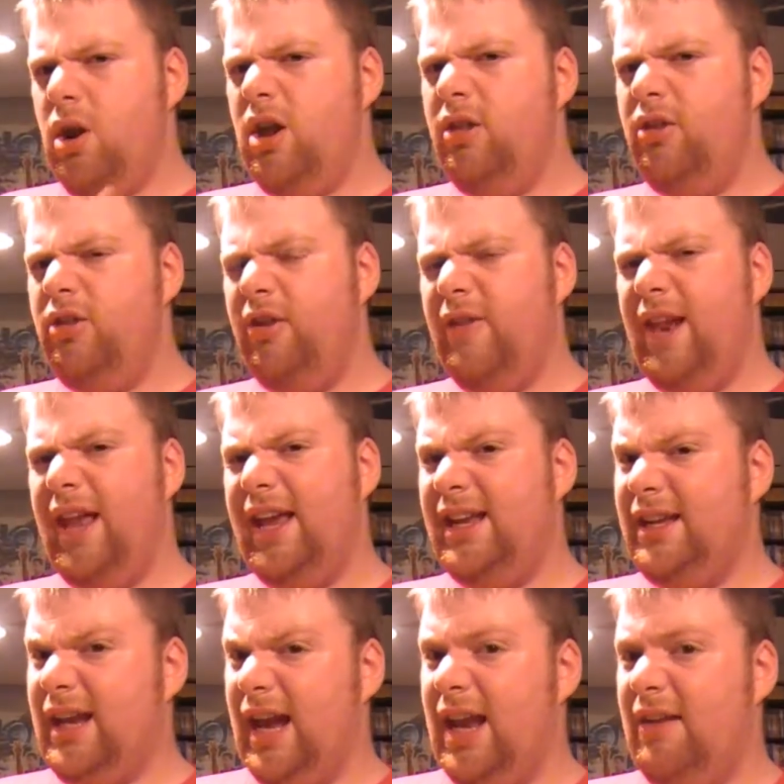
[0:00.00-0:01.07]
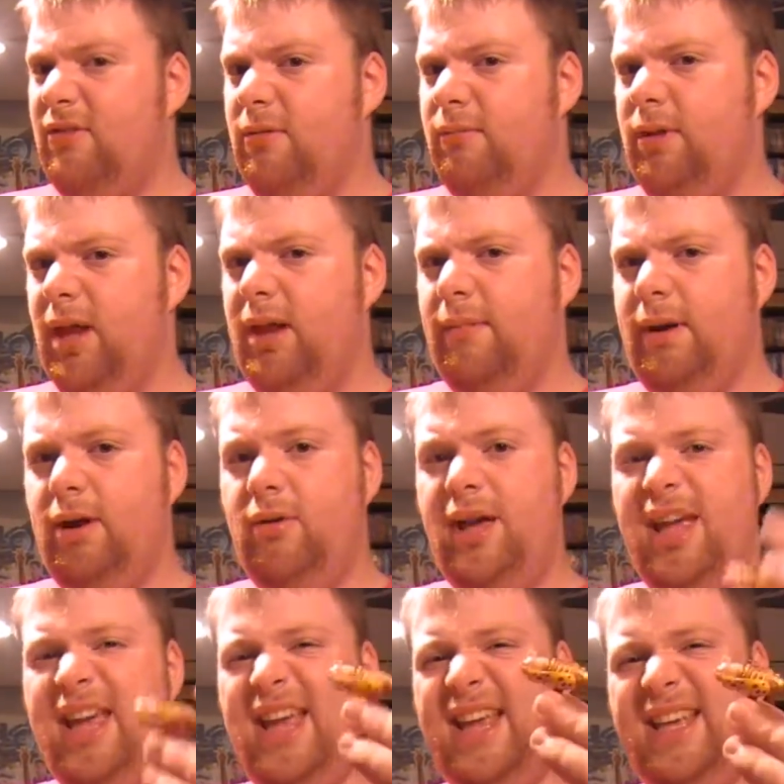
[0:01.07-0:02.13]
One other thing that I can kind of complain
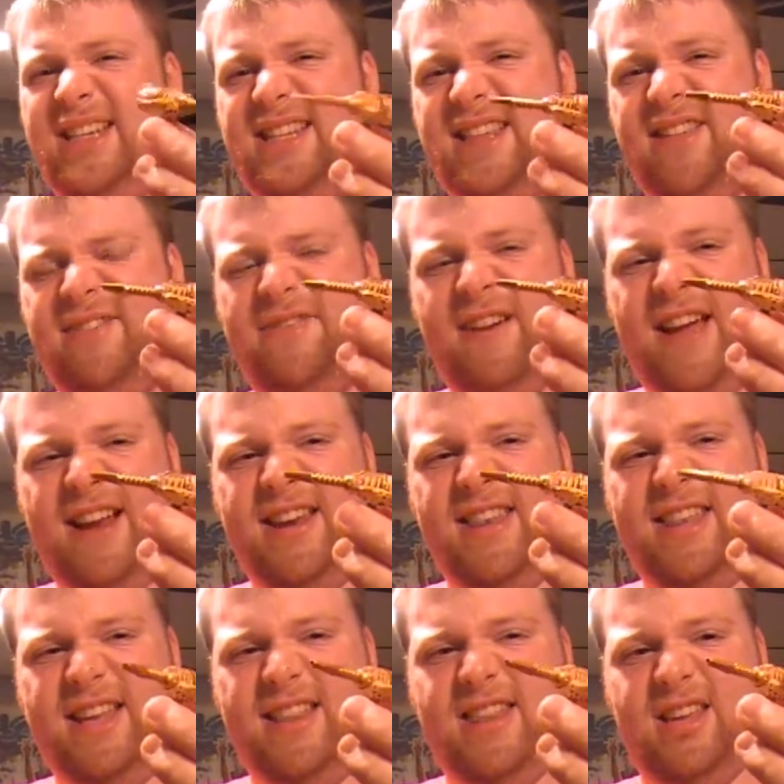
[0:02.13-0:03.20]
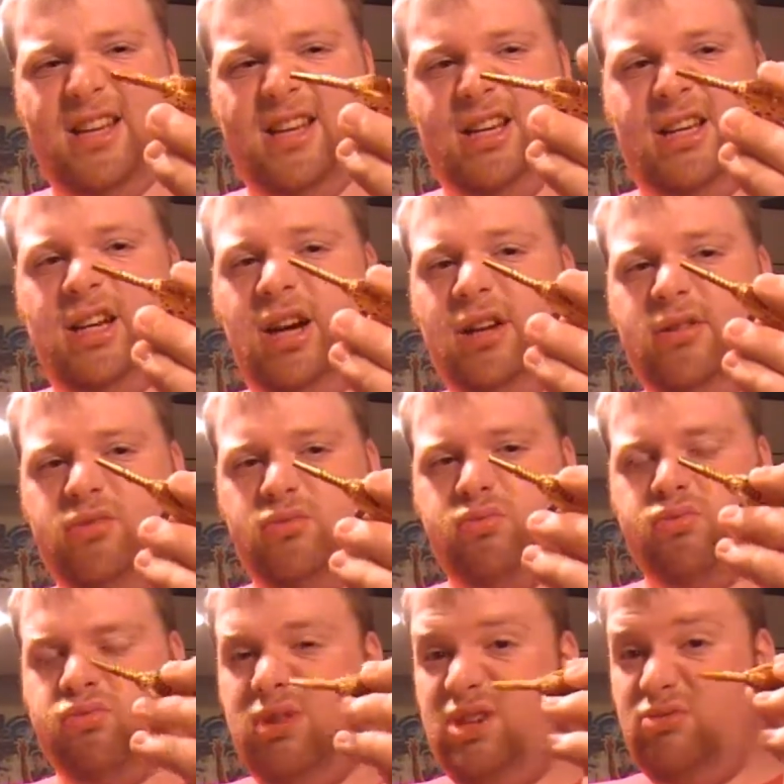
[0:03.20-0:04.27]
about is the fact that the gun
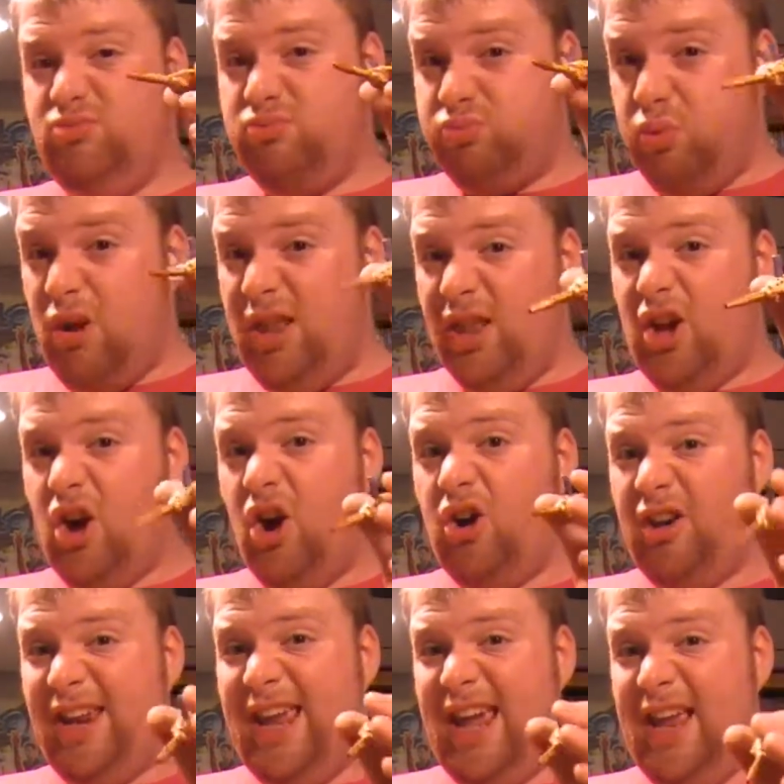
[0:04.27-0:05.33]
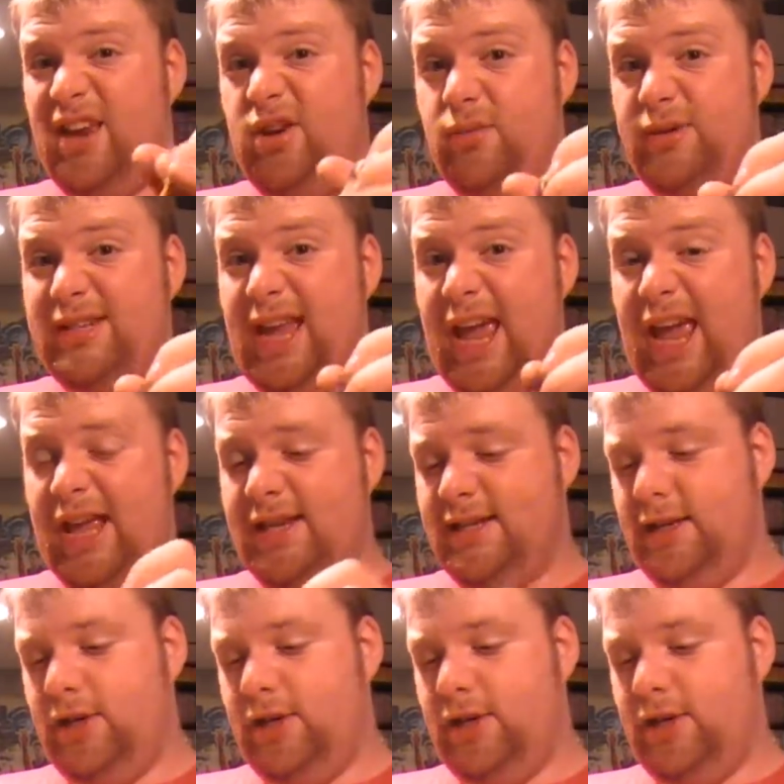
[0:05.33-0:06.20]
is really hard to get into his hand